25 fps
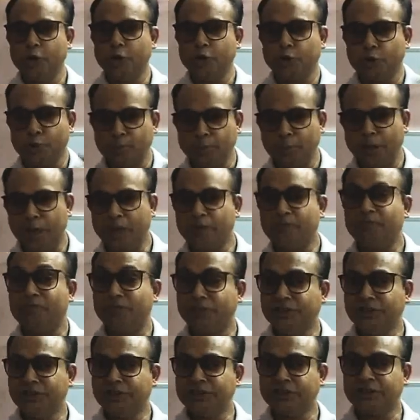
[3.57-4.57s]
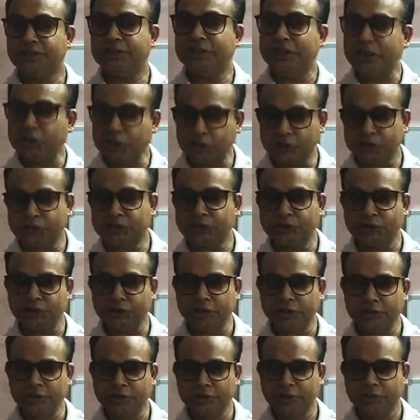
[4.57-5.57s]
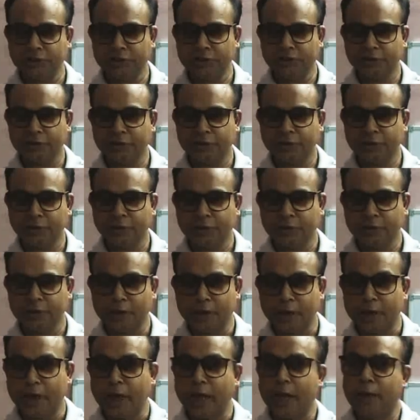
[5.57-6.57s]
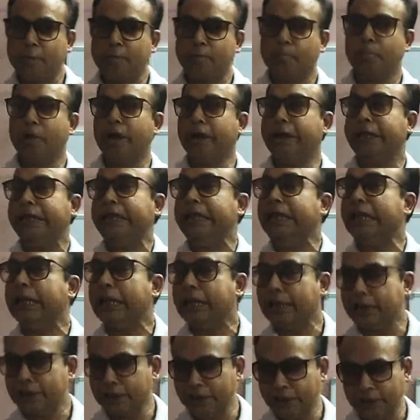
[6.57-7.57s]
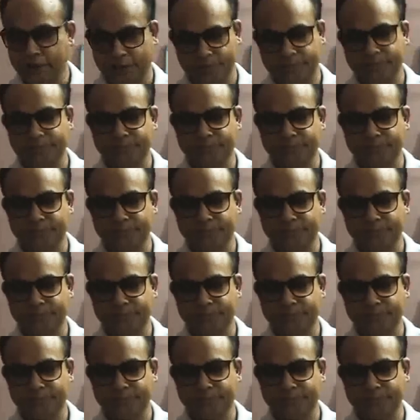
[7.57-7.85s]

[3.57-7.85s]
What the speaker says: to make physics interesting by e-learning.